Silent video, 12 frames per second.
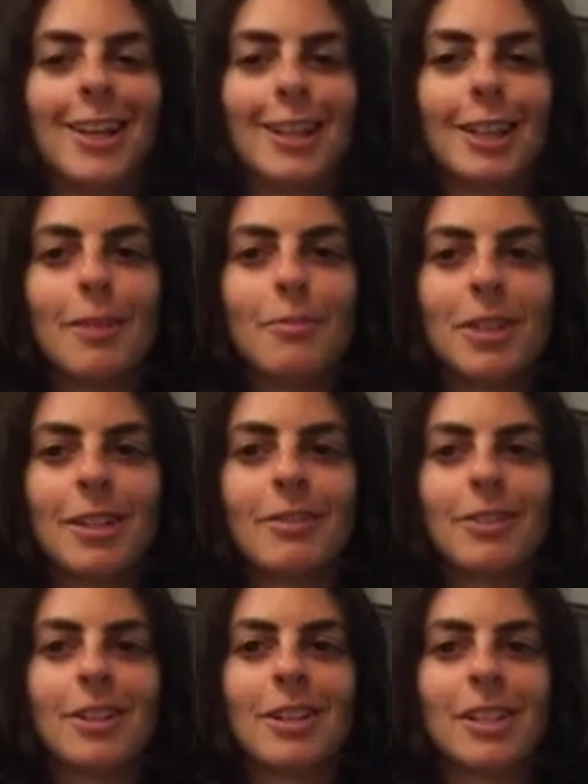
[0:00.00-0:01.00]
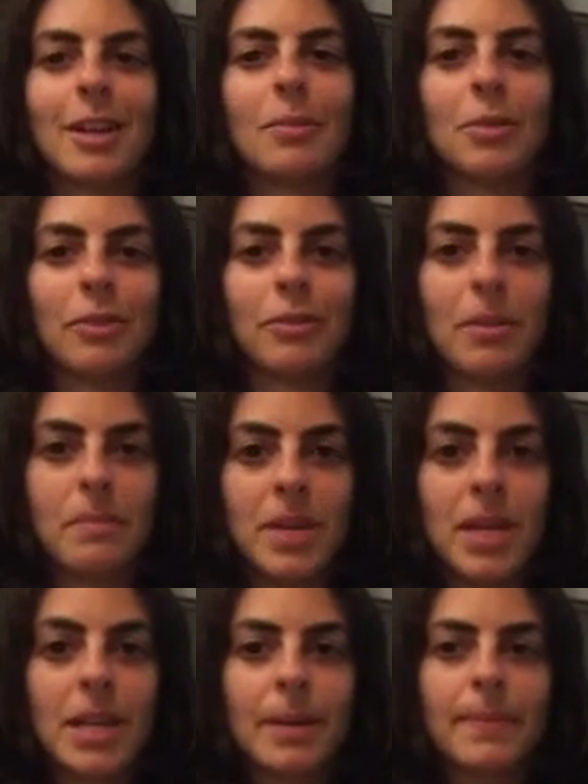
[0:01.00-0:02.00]
Now, let me give you an example from
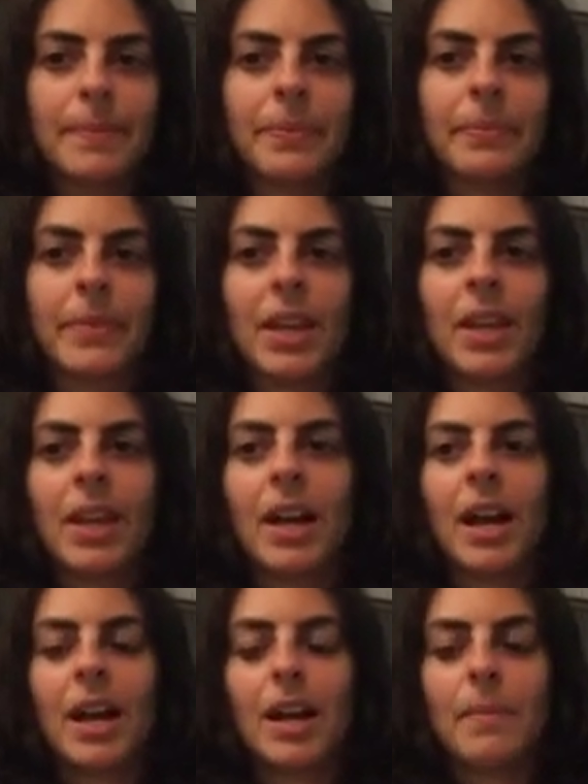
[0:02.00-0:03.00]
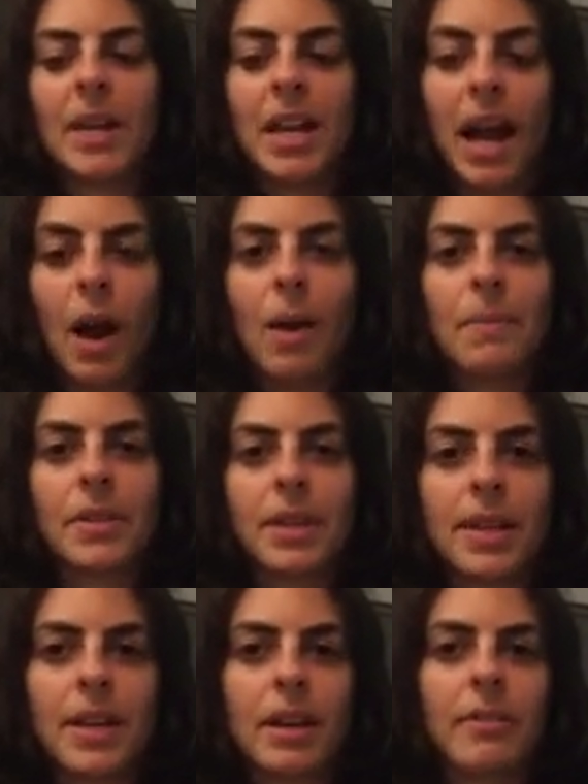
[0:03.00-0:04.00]
me and how I'm
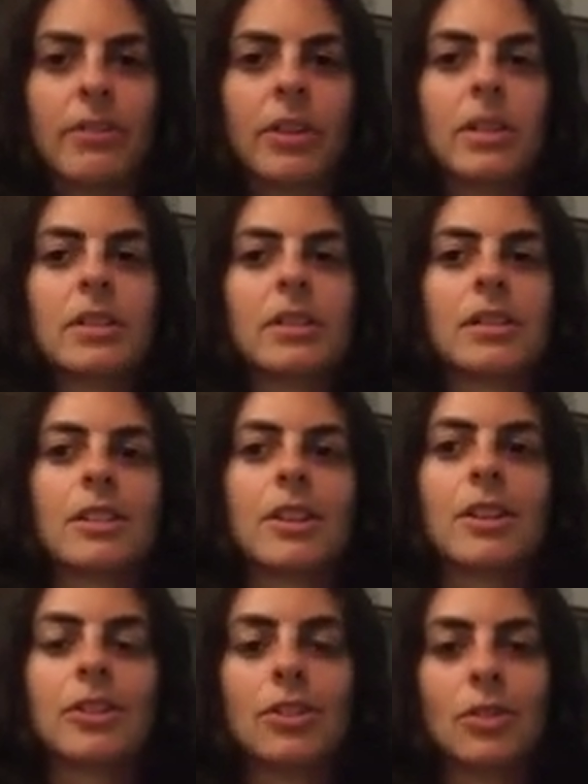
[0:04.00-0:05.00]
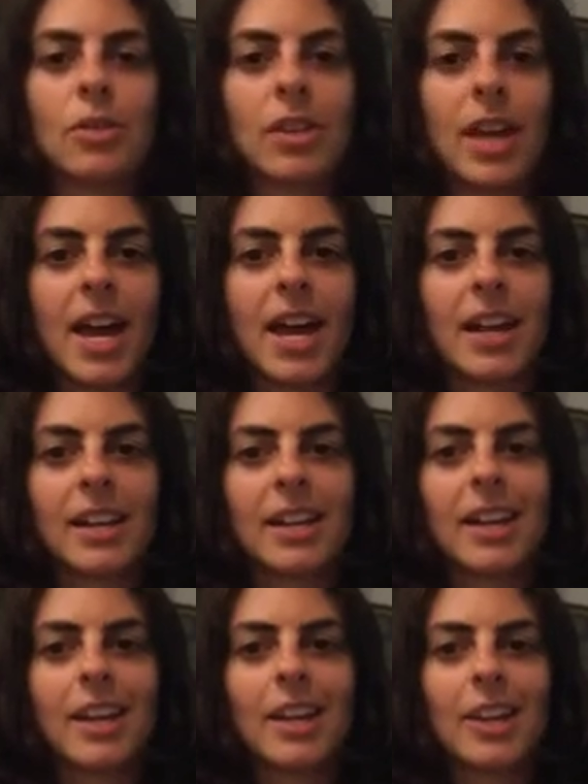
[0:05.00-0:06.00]
thinking of this so that
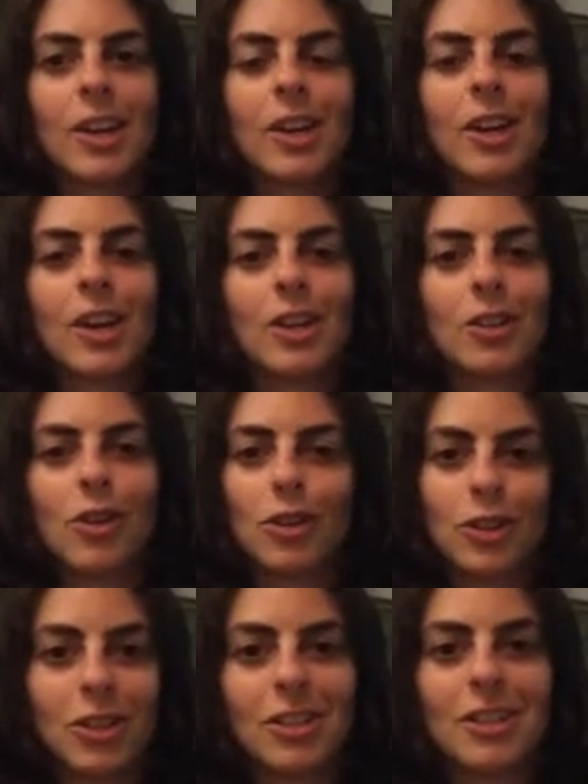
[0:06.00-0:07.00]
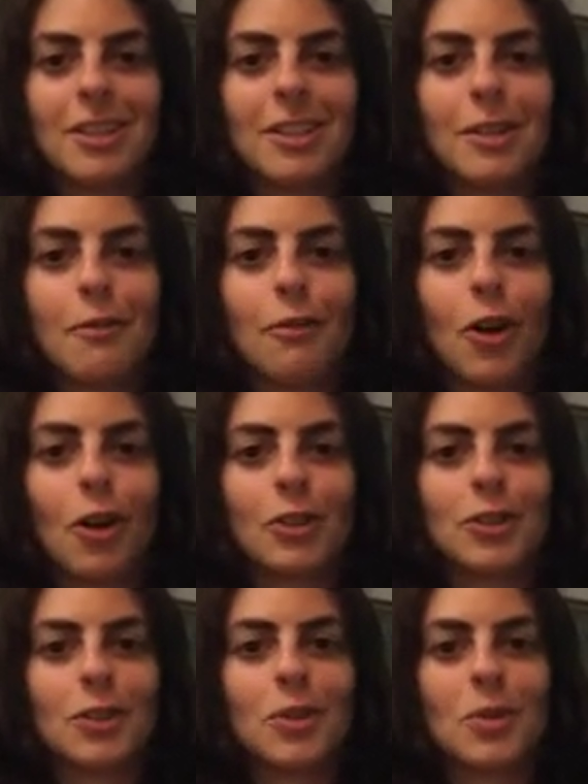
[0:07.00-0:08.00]
you don't just
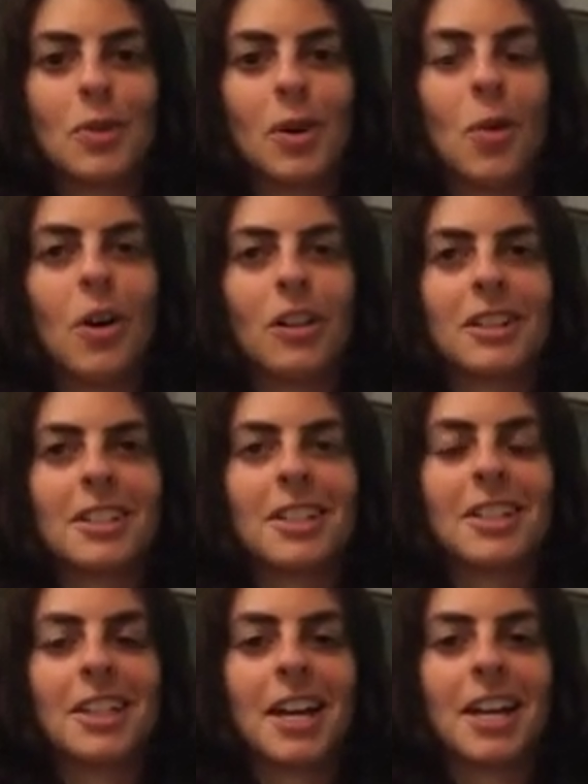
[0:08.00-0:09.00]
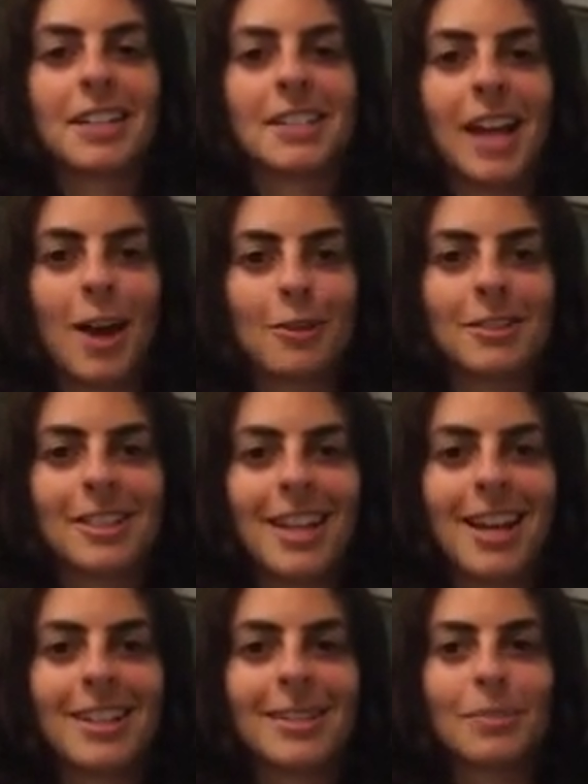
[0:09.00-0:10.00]
default to a quality that sounds
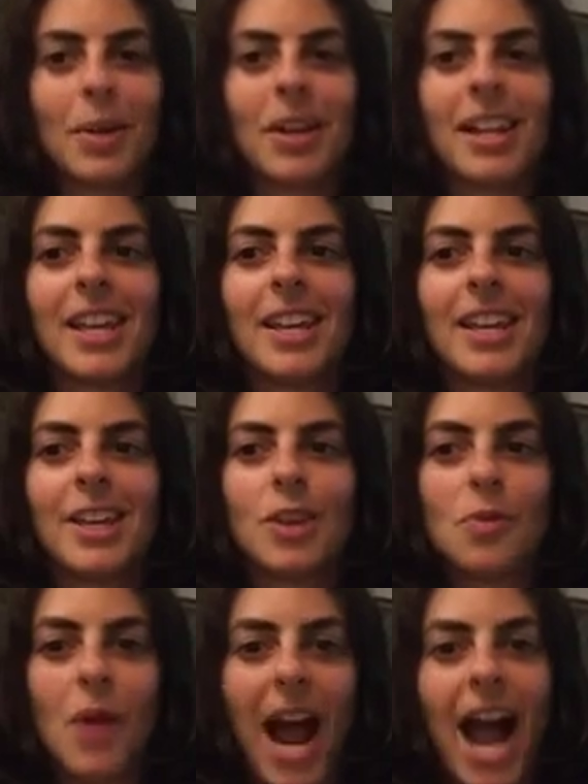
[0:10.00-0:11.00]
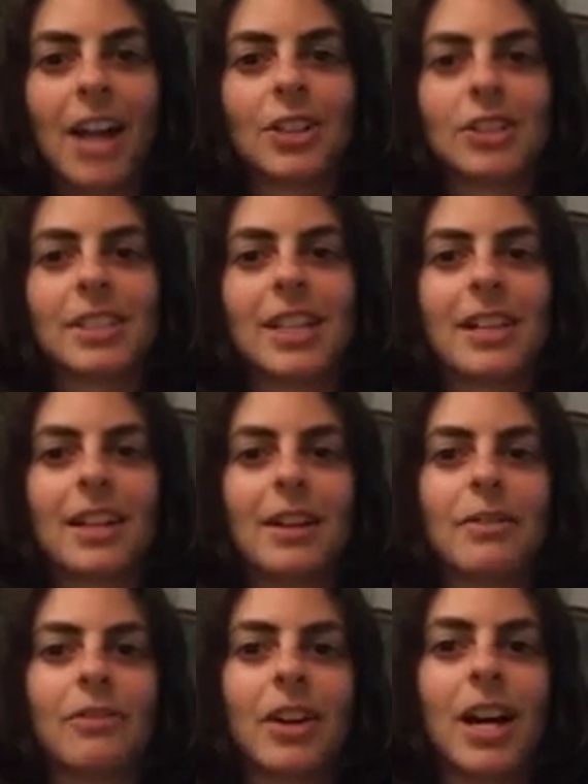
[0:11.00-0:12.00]
nice, but you actually
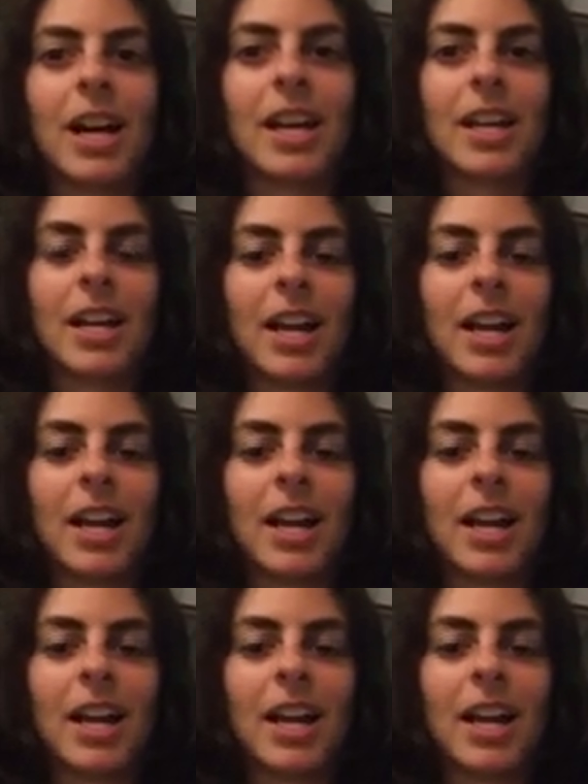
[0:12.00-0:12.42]
identify